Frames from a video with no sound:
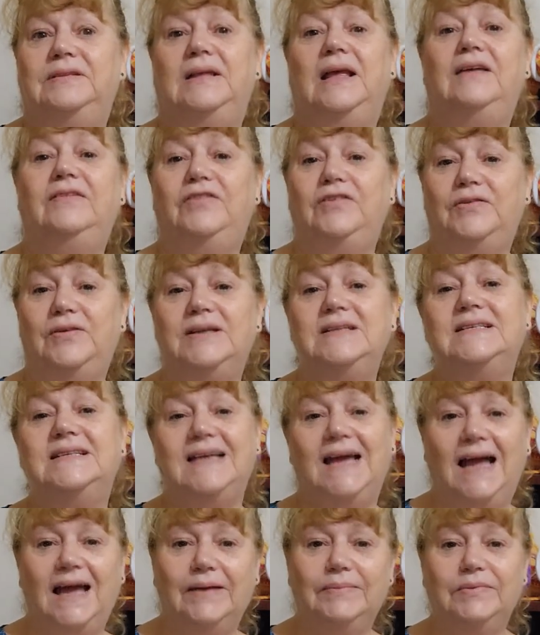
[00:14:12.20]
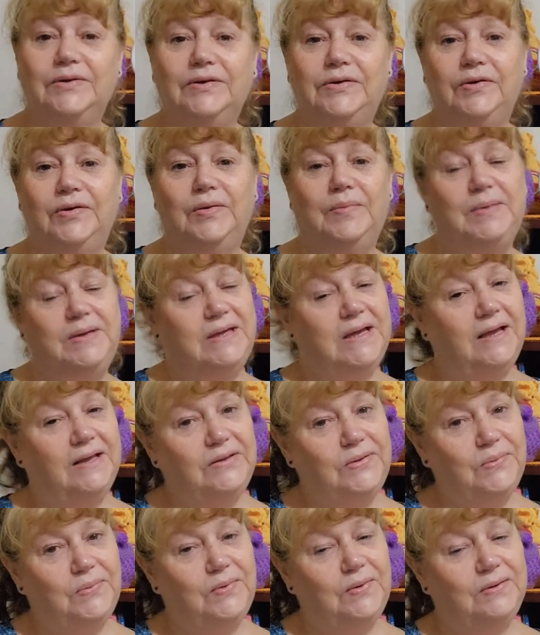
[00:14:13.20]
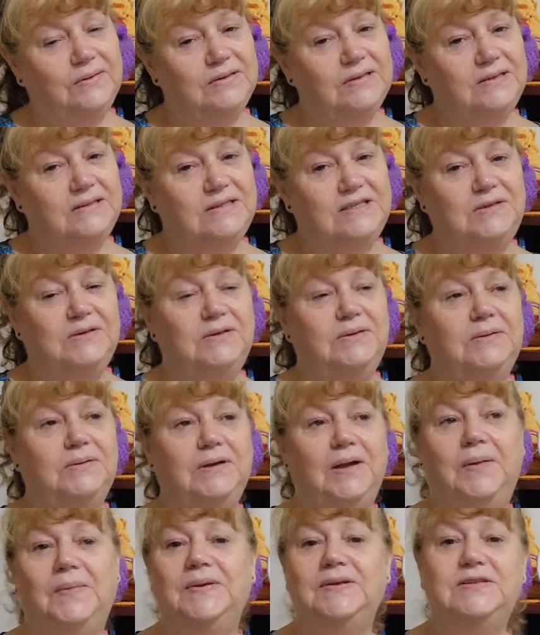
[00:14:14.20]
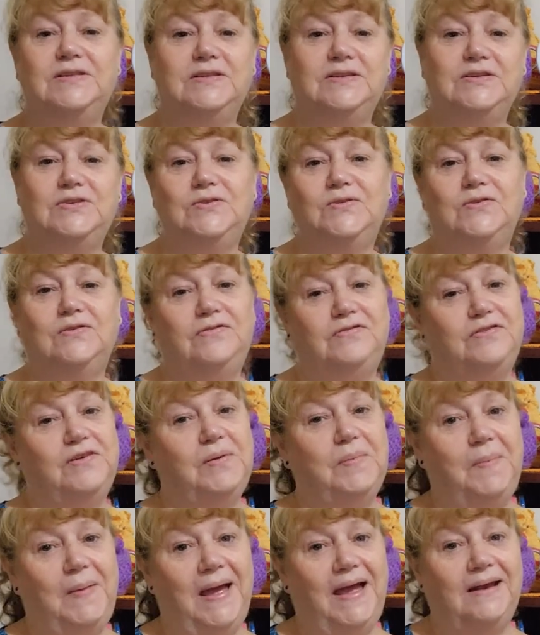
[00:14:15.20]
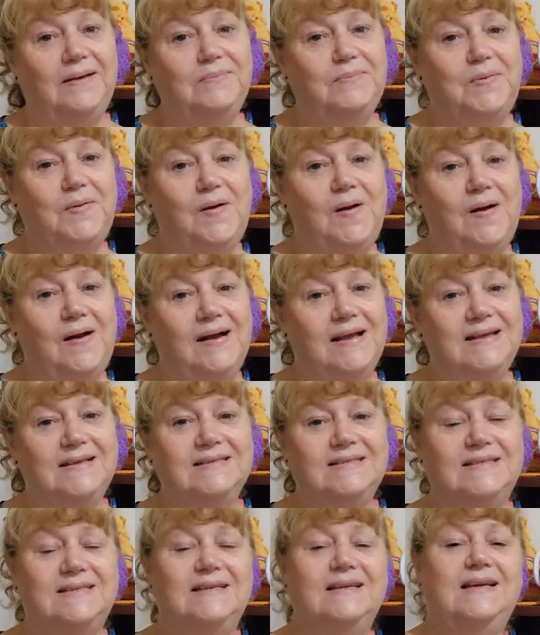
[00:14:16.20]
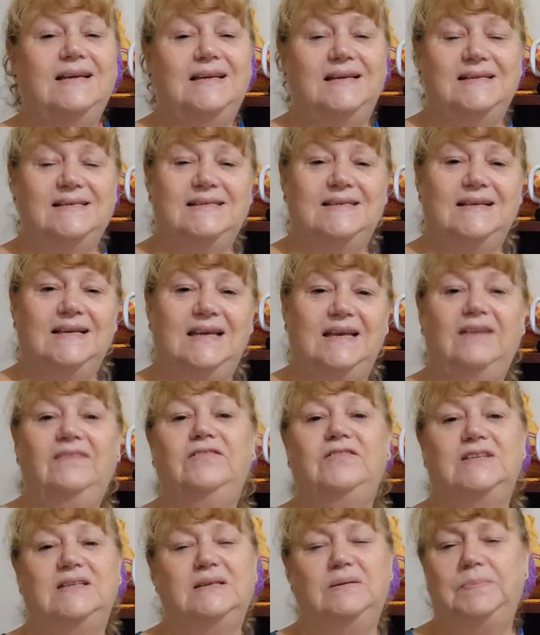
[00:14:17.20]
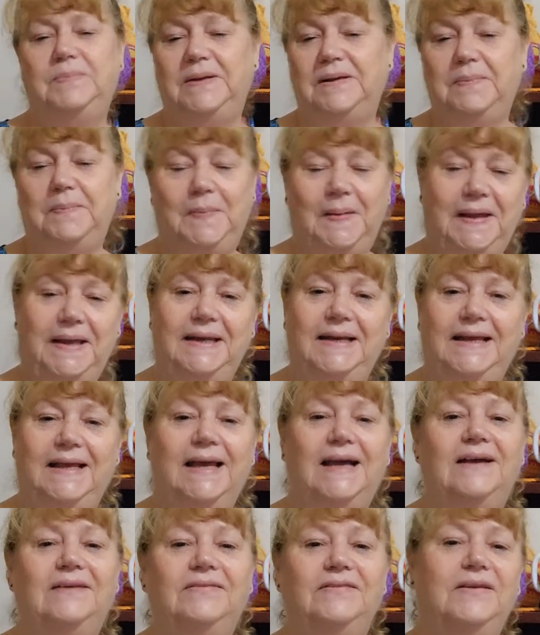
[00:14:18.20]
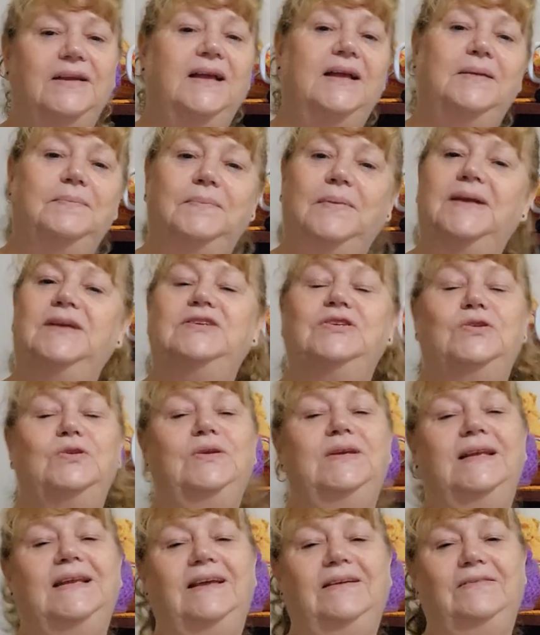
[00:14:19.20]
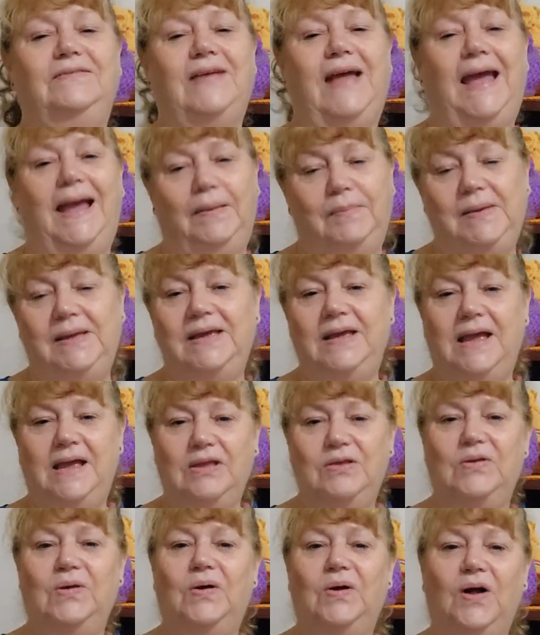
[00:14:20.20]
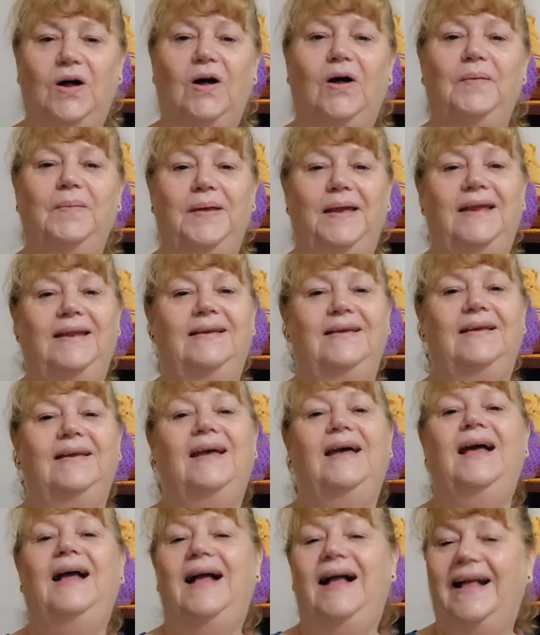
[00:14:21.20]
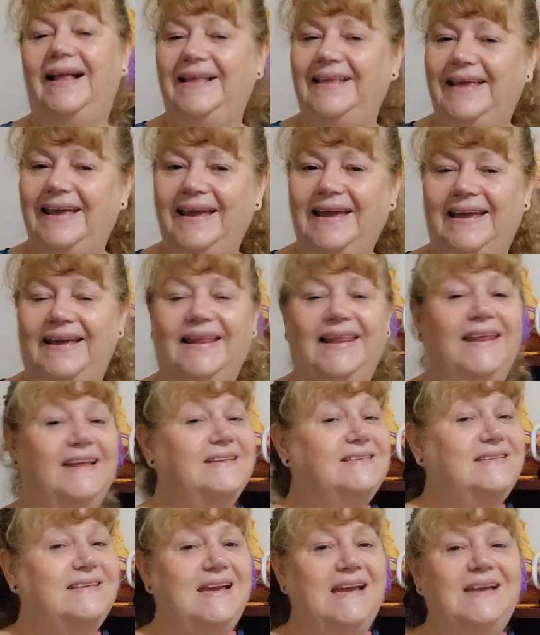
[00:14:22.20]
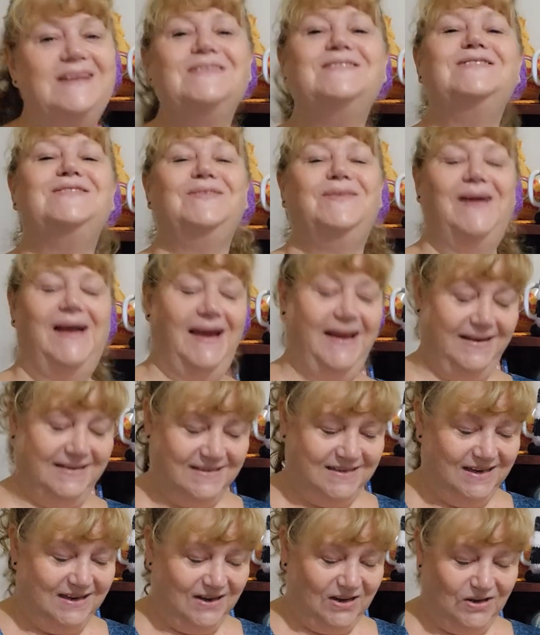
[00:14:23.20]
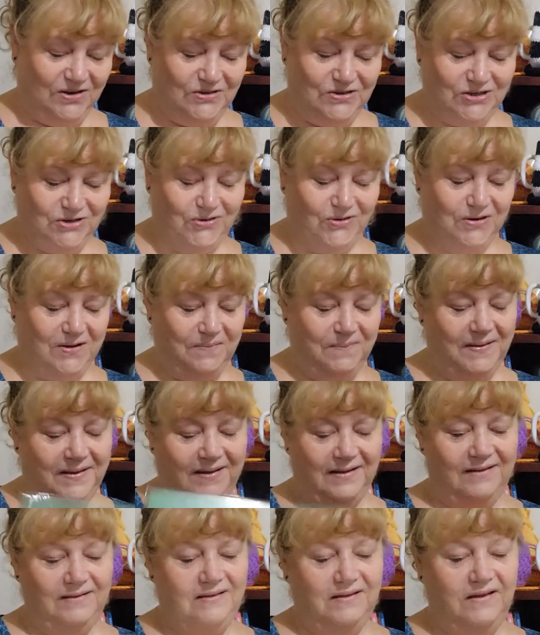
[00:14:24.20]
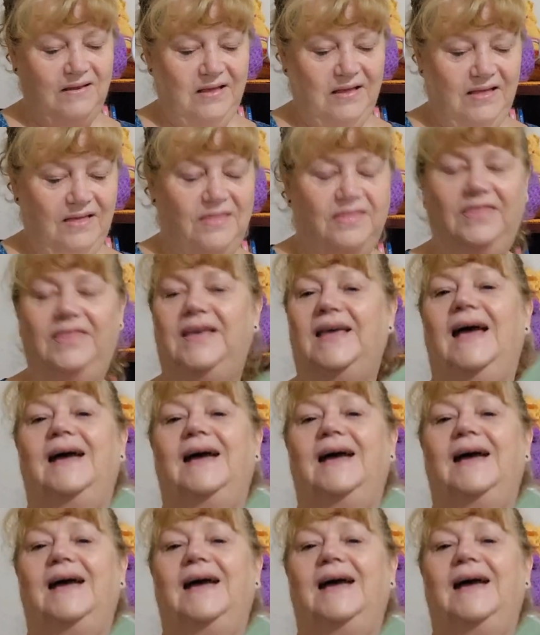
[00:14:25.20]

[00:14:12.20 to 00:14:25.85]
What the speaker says: if you're into amigurumi and you want to go into the draw for a pattern prize as a gift, it'll be a PDF. Make sure you leave Amy in your comment. And yeah, let's interact and talk about the